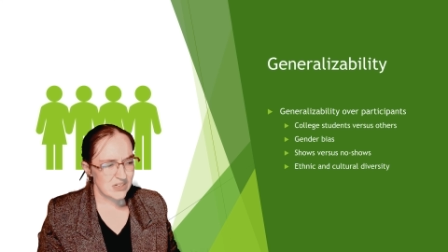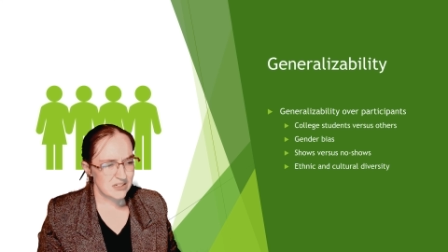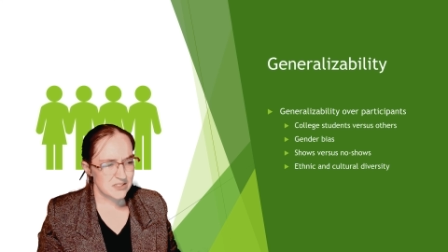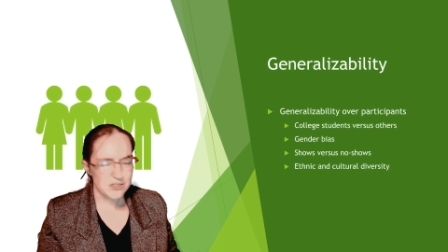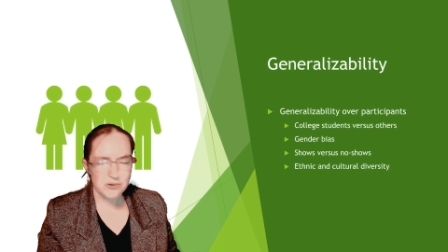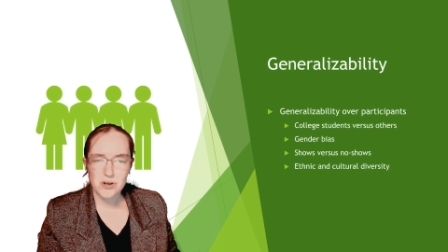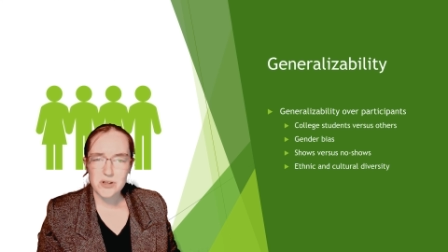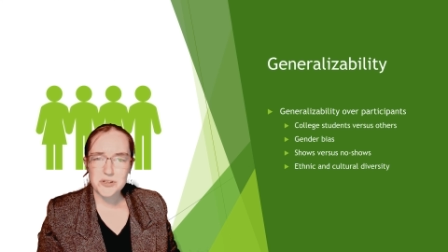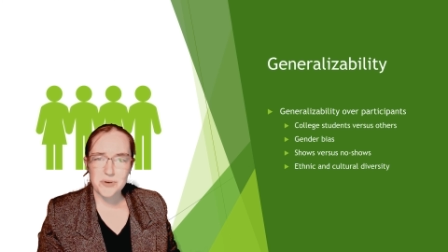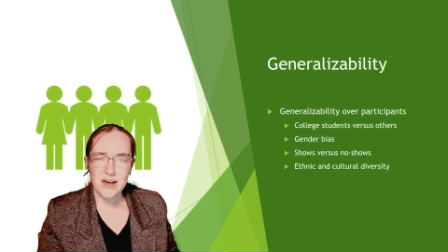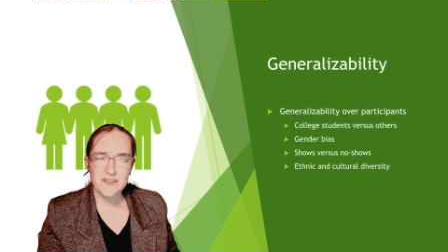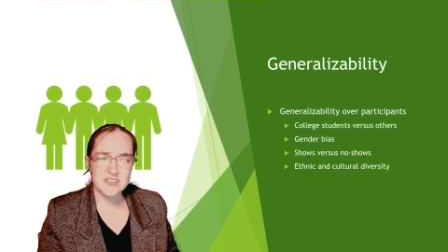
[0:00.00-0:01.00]
So all you
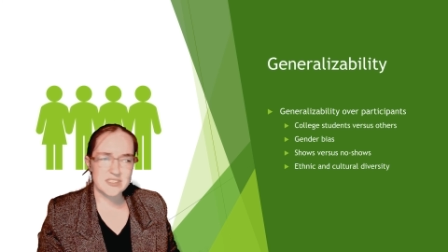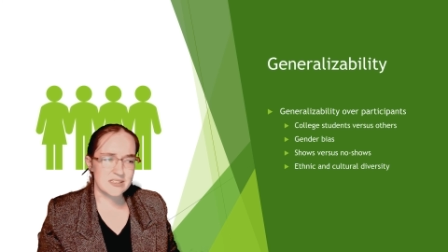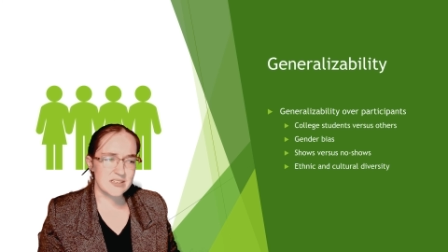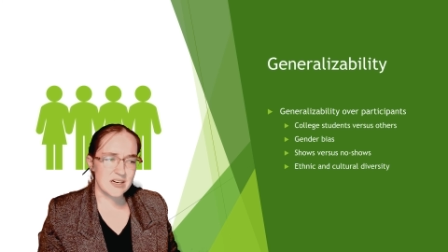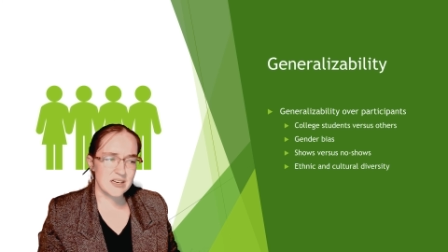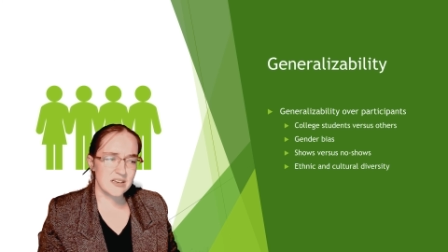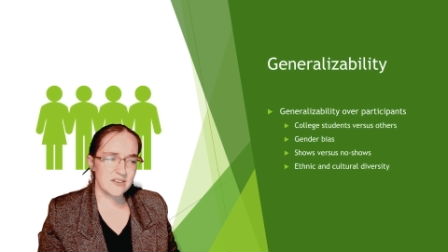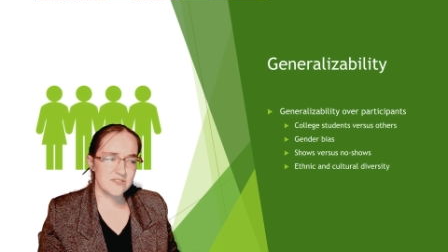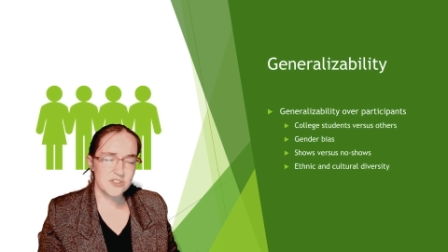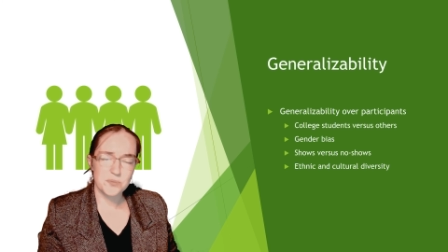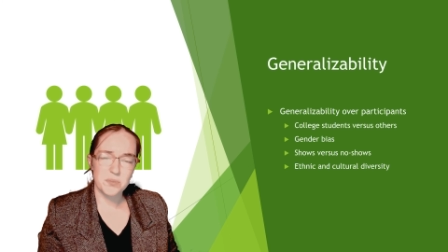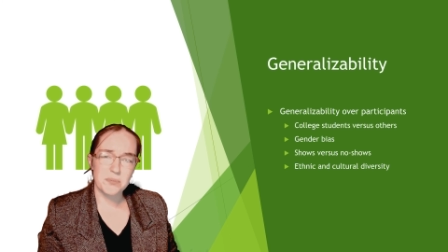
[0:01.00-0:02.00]
have is a study of
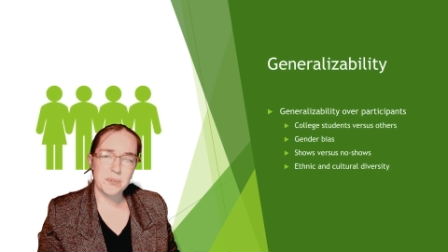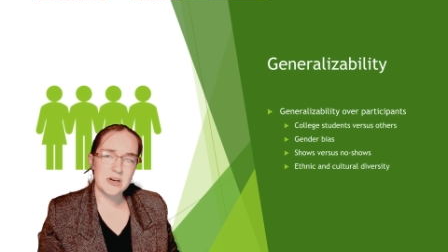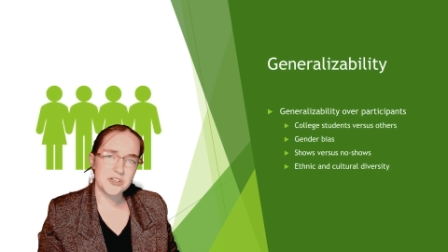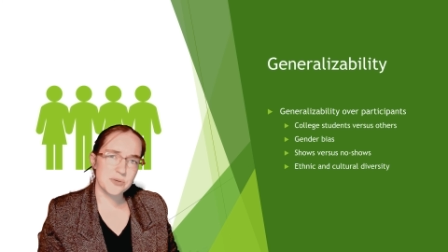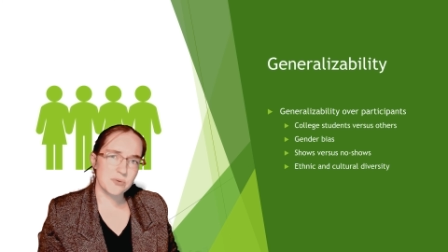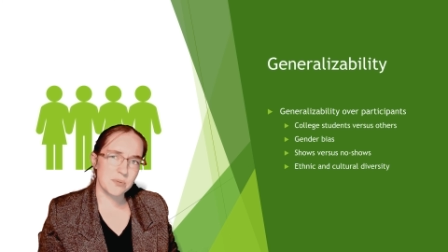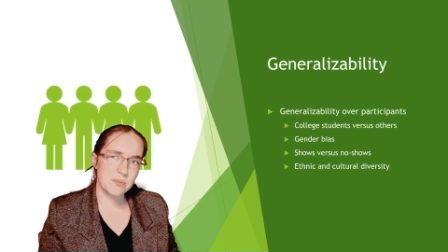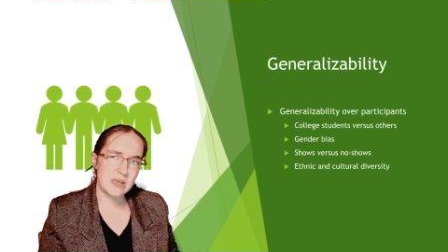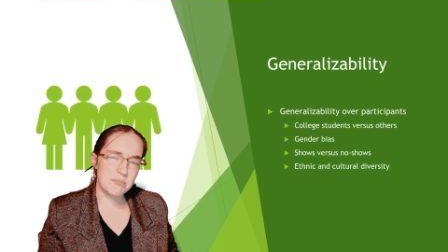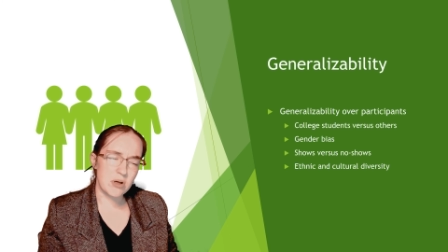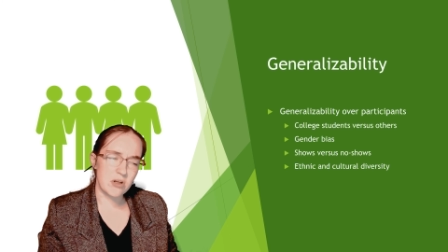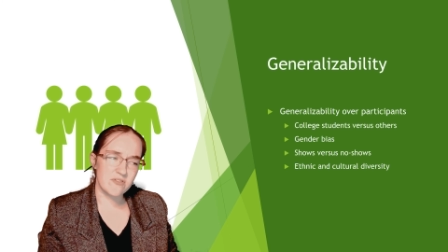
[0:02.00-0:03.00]
super punctual
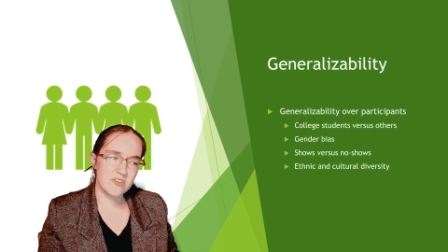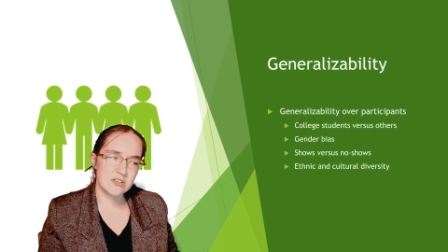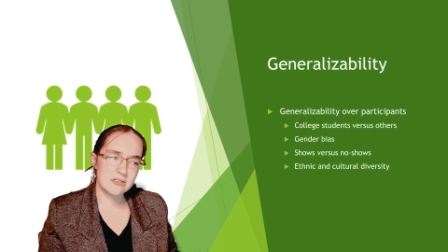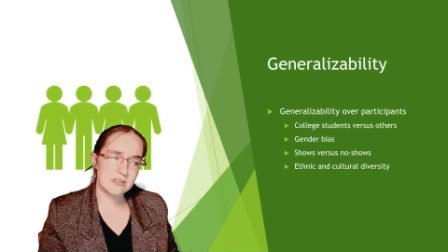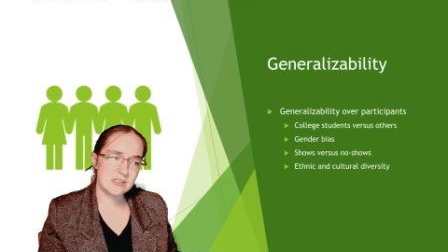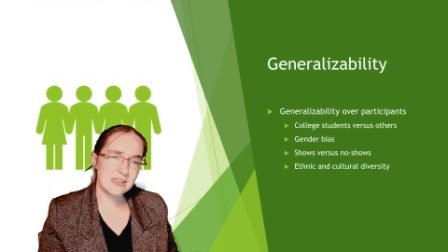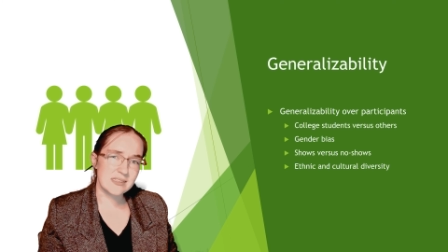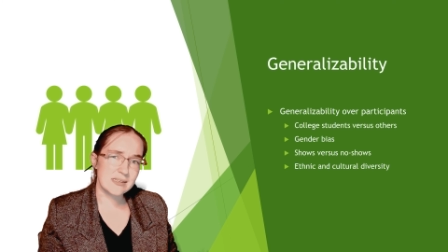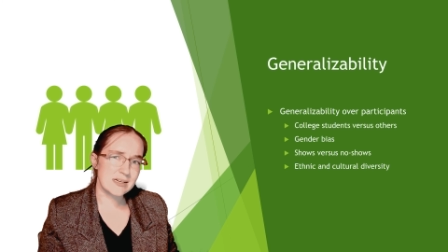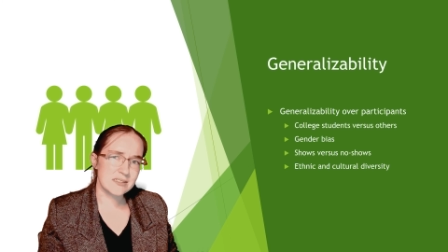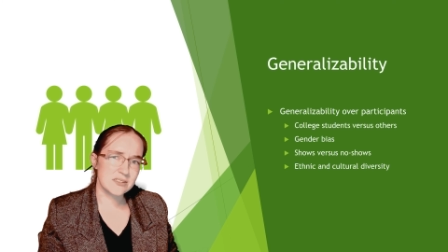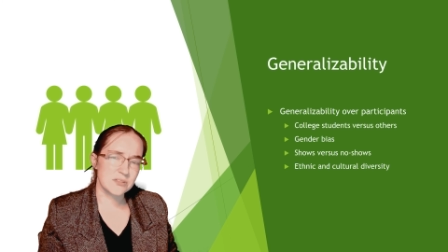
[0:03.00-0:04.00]
people versus slightly
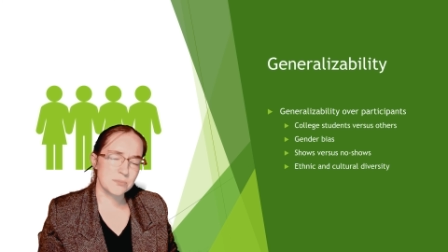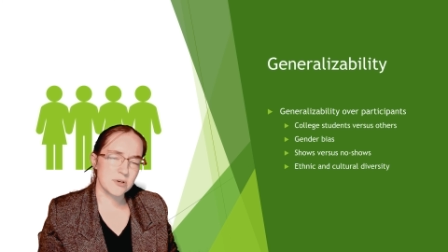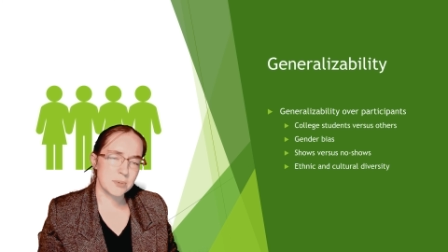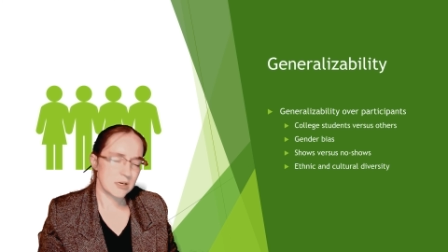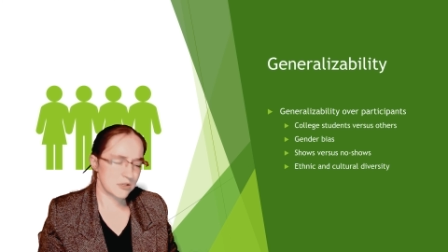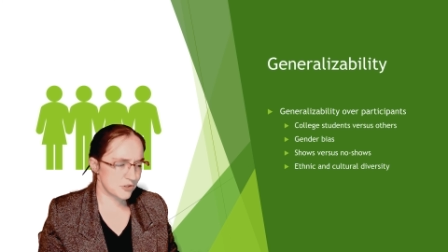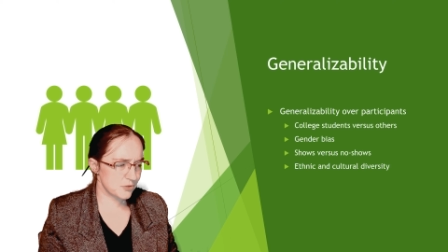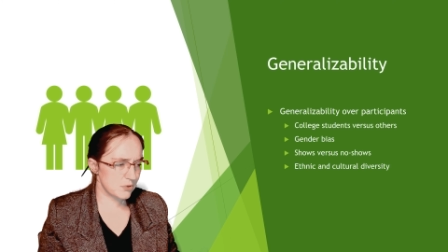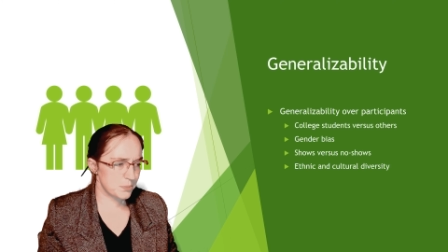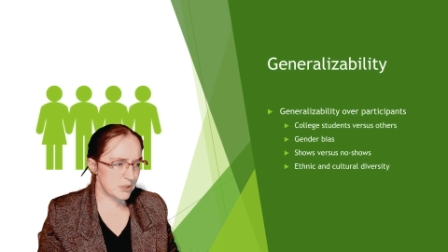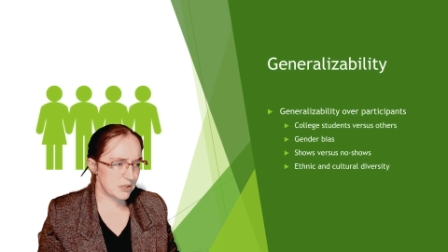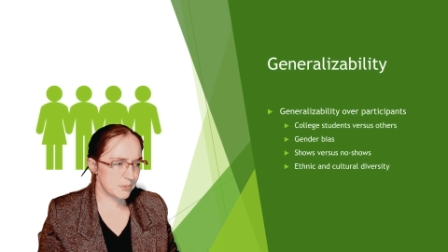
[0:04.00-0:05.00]
less super punctual
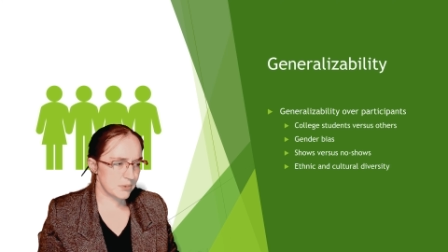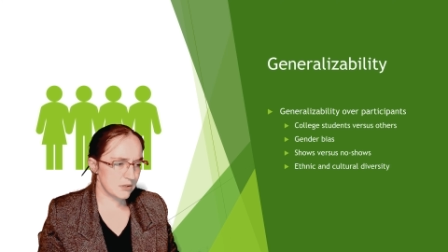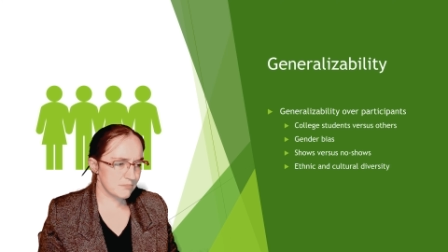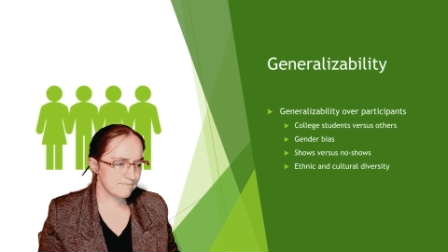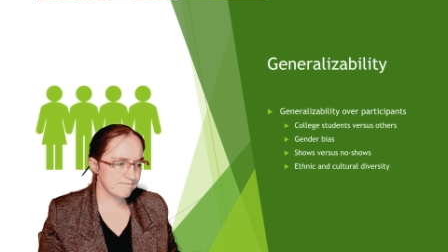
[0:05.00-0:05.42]
people.